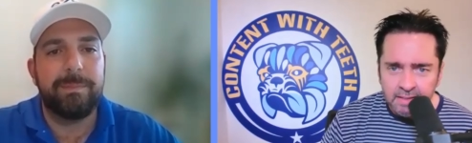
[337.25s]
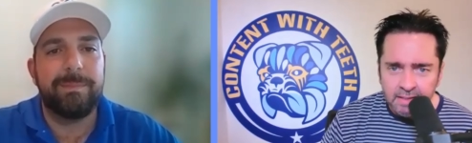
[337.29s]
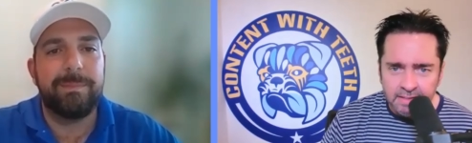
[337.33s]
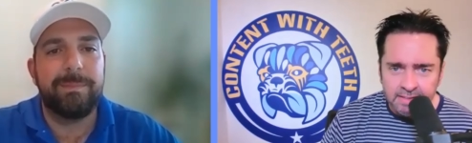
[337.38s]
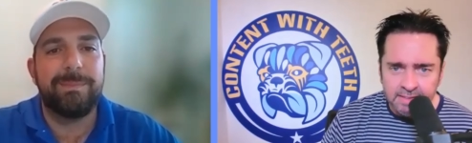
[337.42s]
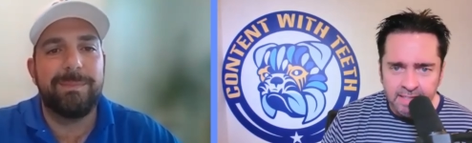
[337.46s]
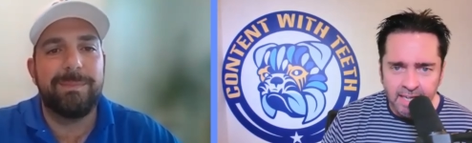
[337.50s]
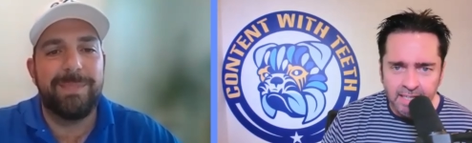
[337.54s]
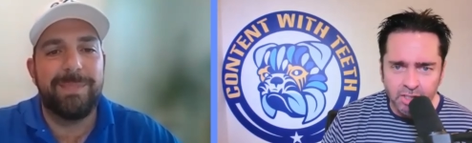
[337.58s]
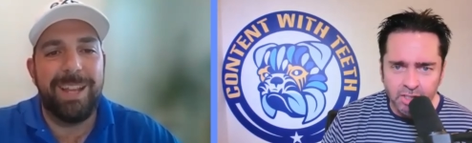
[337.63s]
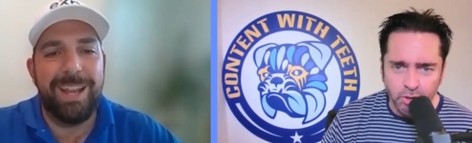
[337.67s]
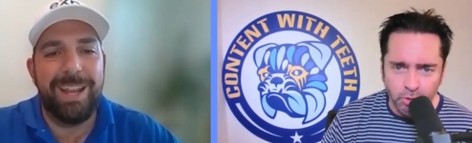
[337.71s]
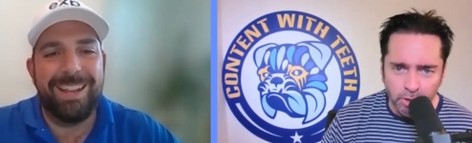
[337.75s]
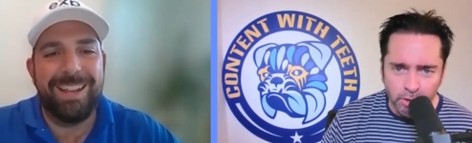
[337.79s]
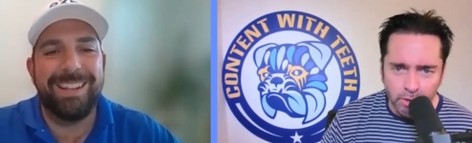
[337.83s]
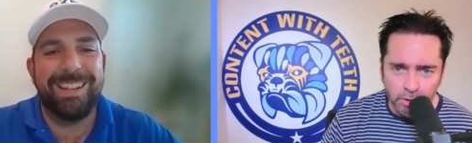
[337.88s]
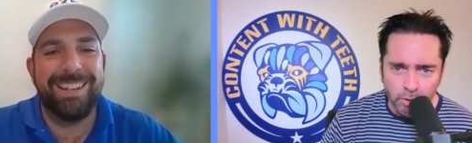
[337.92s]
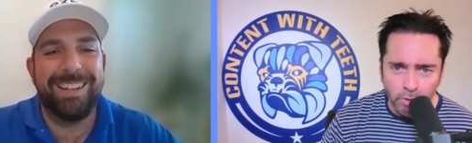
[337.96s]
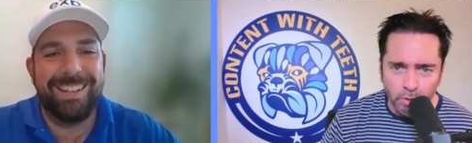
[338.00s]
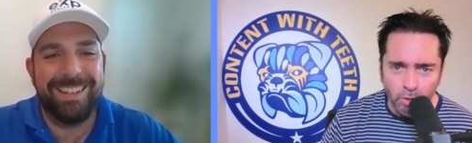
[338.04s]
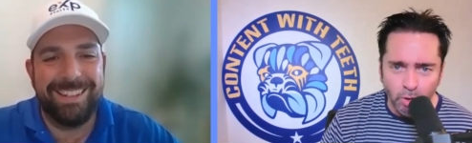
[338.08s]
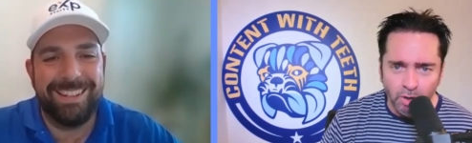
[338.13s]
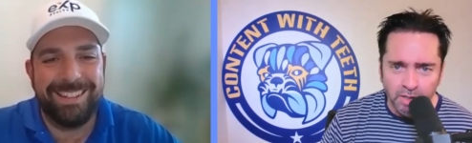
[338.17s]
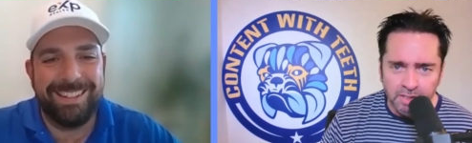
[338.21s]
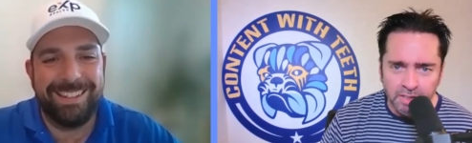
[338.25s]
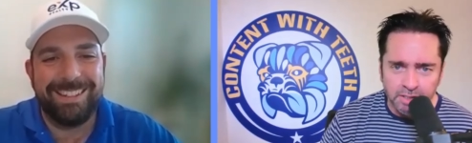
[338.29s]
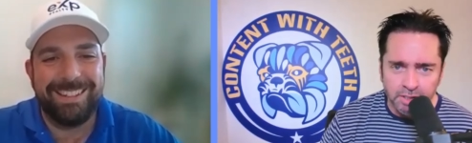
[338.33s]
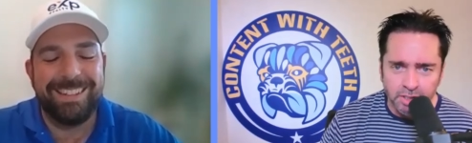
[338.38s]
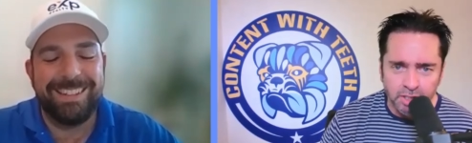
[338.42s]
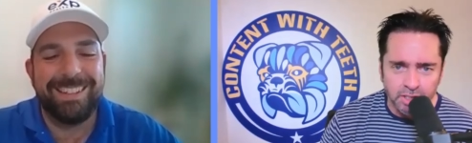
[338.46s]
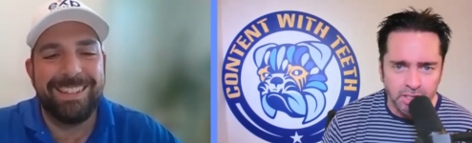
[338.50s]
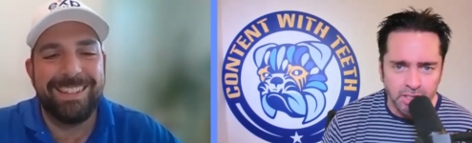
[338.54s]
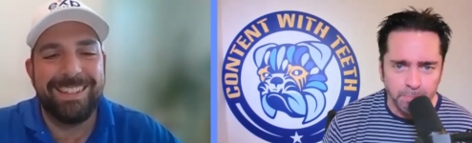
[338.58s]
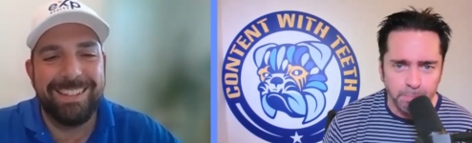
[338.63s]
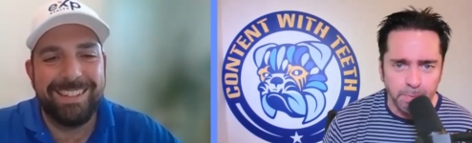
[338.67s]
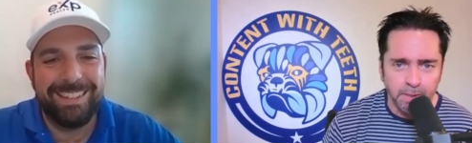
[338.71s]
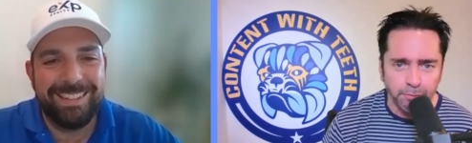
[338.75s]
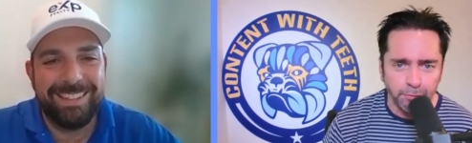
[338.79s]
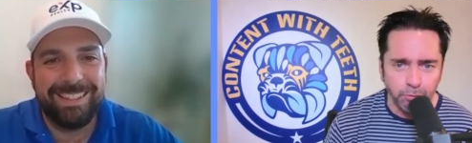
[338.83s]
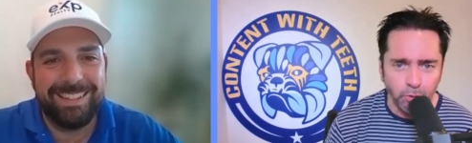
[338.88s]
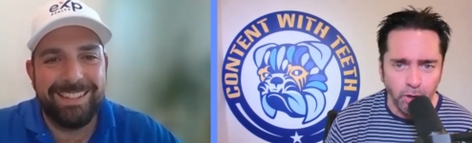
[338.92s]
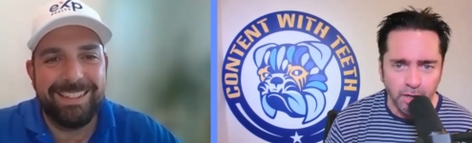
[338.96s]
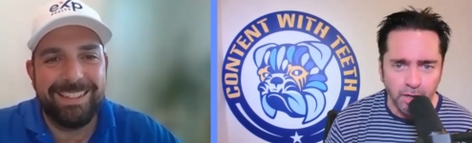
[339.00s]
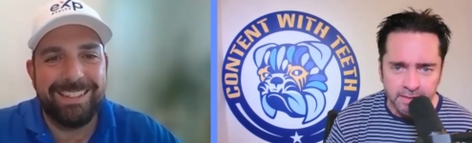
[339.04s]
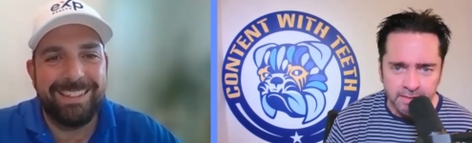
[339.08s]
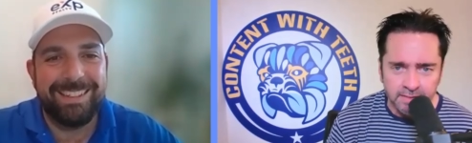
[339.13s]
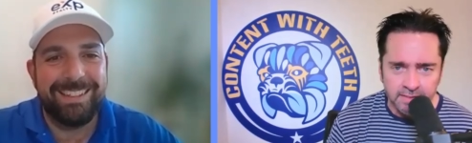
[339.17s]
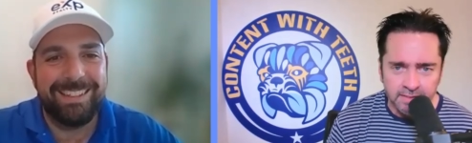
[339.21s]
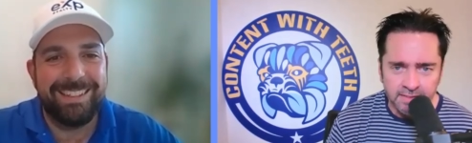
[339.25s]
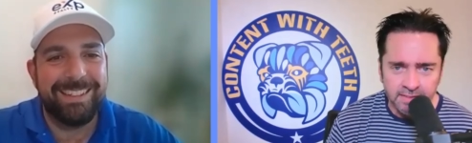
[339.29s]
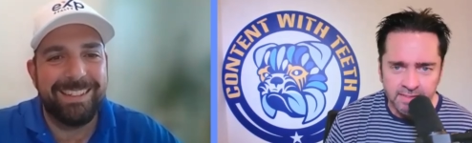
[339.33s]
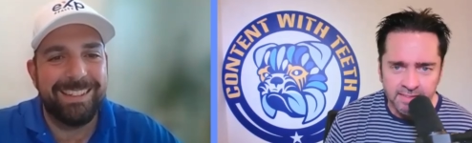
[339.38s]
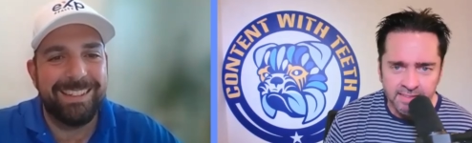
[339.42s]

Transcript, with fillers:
Speaker 1: Is that true, or is it just a big front?